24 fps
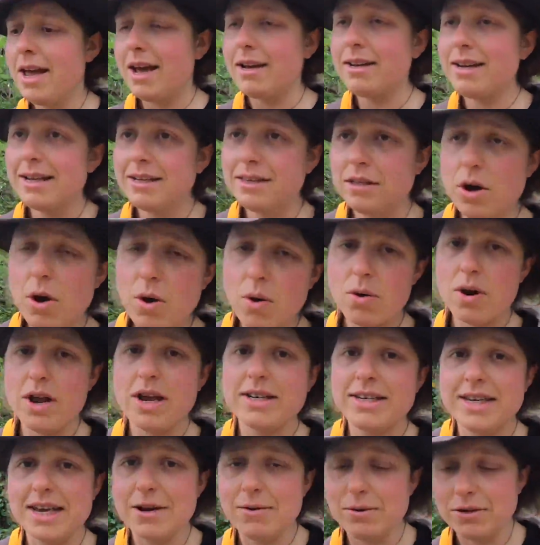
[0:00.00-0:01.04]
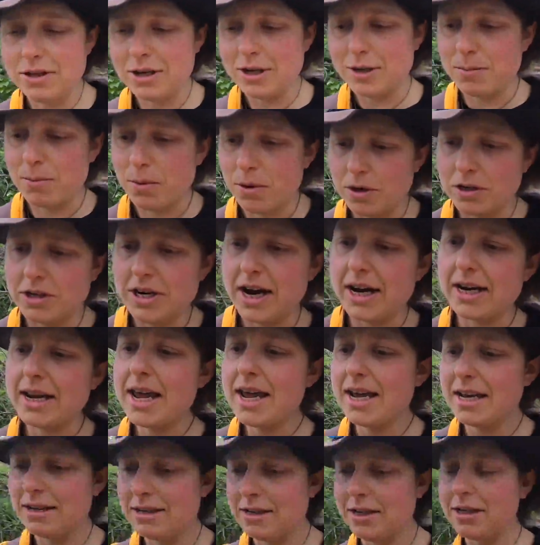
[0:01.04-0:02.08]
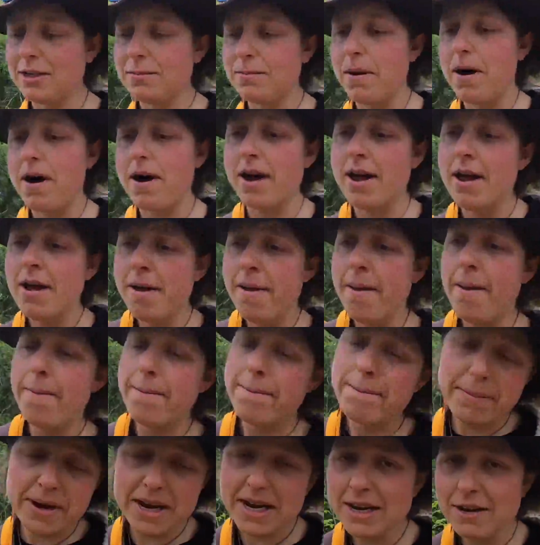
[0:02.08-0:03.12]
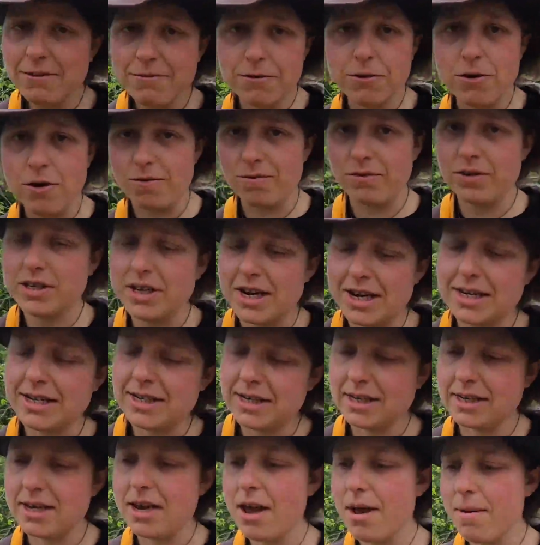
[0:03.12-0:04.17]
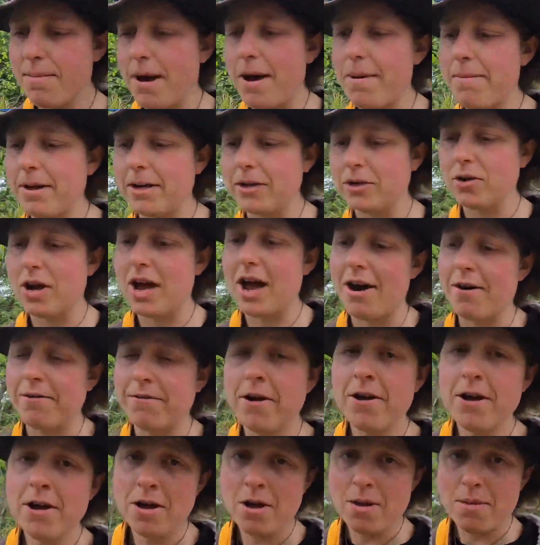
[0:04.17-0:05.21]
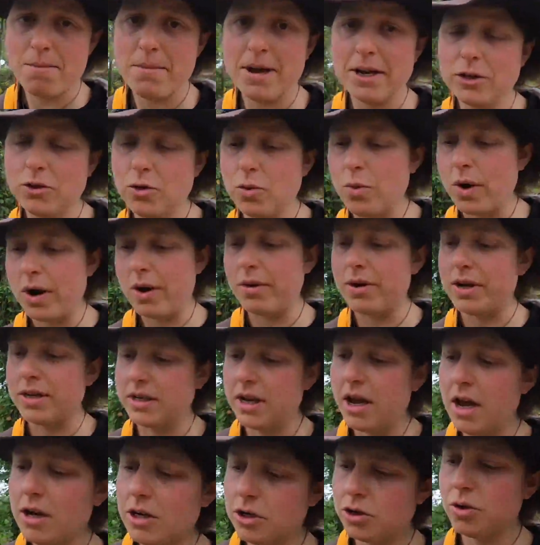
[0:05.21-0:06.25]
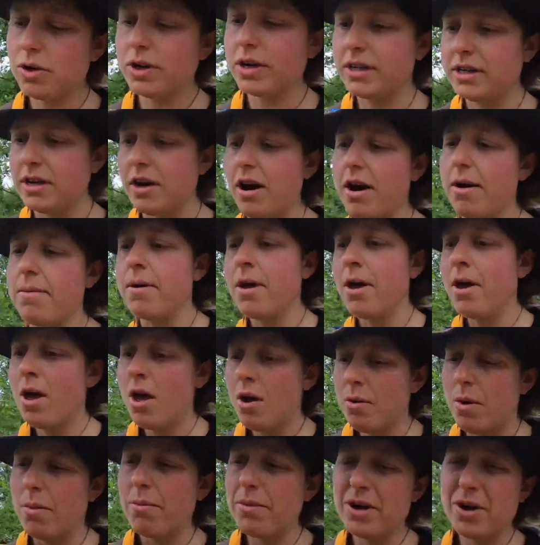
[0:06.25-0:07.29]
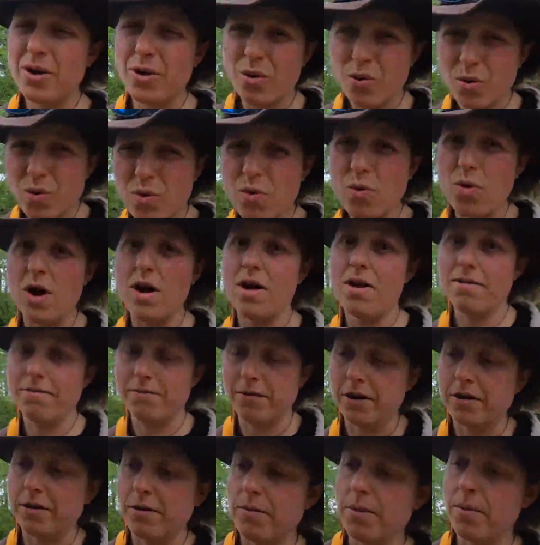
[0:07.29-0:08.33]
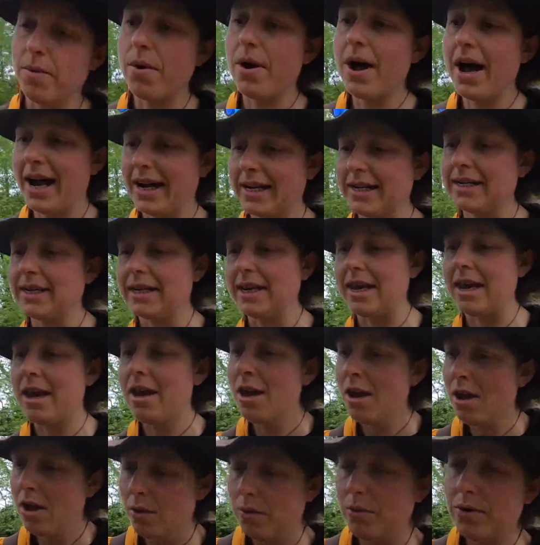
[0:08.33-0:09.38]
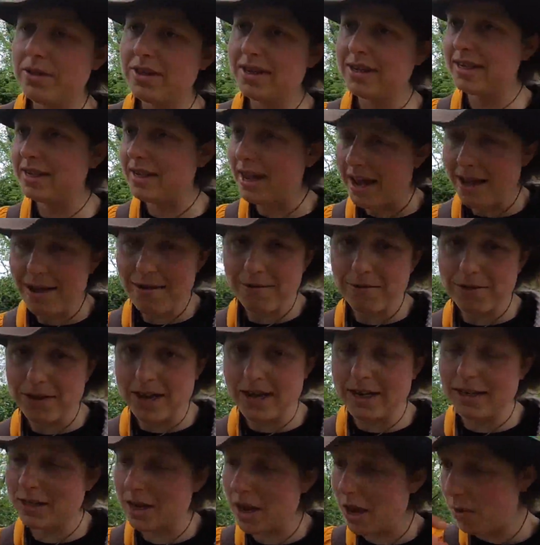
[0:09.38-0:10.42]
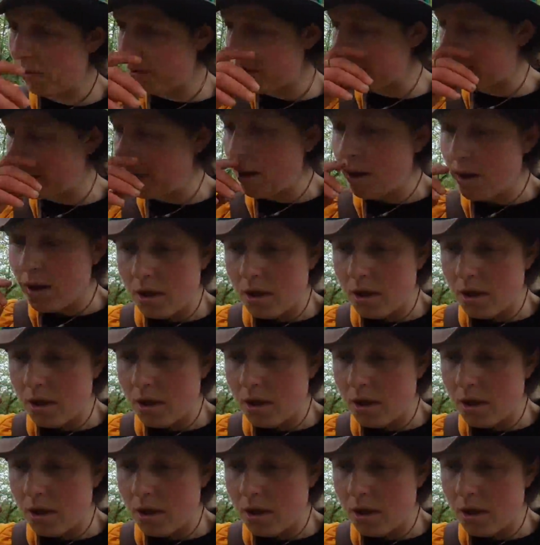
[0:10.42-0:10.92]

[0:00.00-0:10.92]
And that's the whole idea with this project, is to spark meaningful conversations about mental health, mental wellness during a time when we are all vulnerable, actually, with the state of things, with